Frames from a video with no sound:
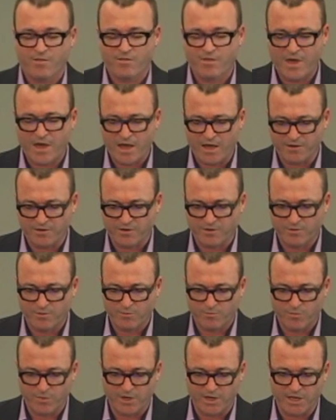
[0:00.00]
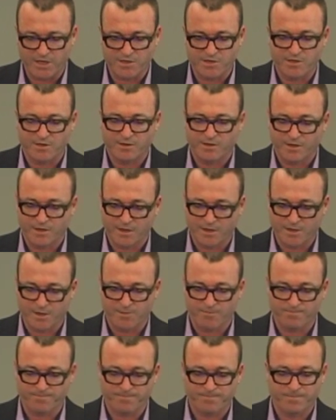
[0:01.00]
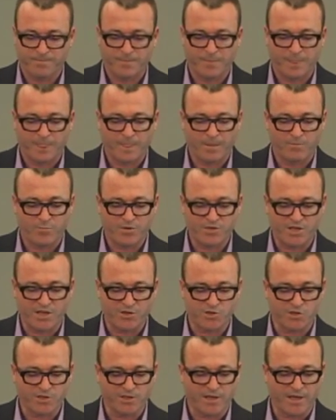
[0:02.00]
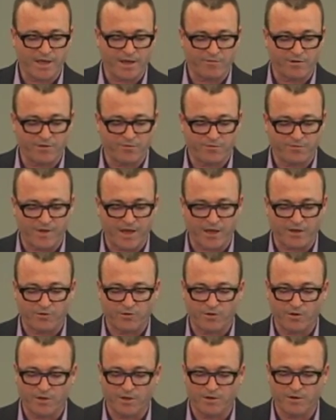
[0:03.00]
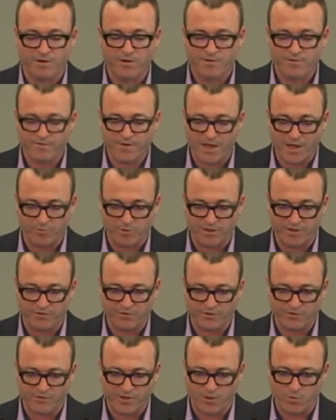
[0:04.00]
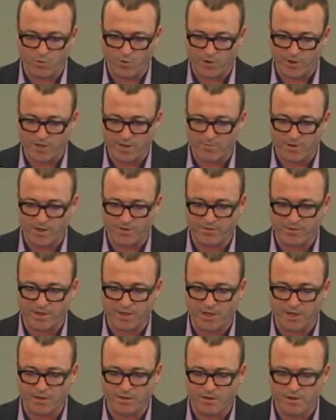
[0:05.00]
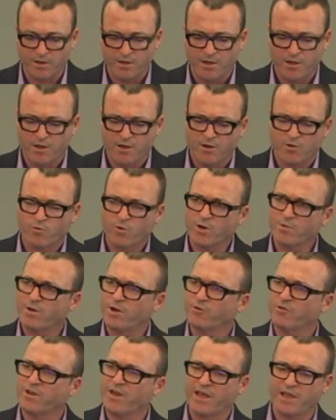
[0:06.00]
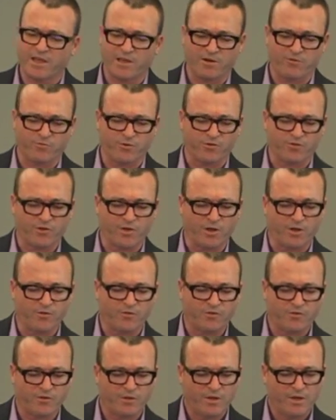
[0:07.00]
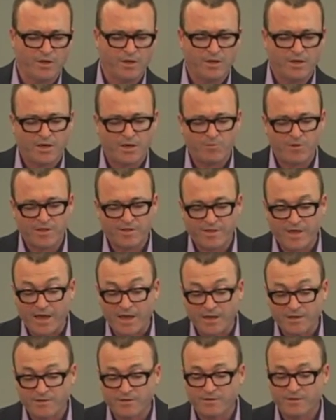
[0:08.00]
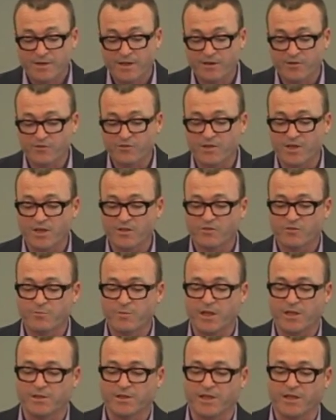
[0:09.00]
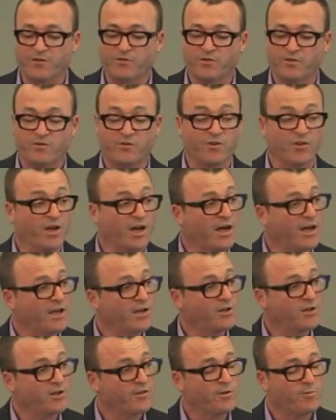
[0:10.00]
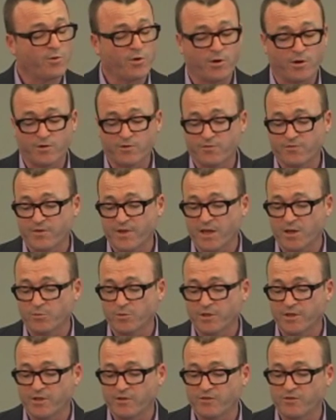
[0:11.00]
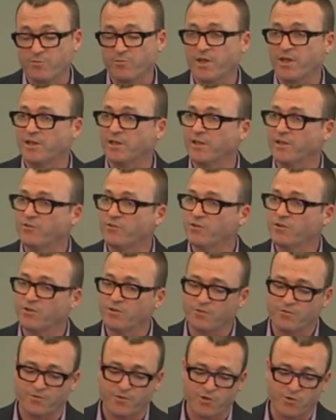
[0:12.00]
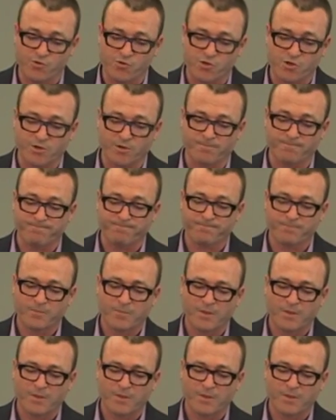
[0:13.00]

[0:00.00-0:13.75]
that might um, potentially have an effect on families as they worry about that. What about negative results? I mean, that, in a sense, may lead to denial on the part of families. It may lead to confusion.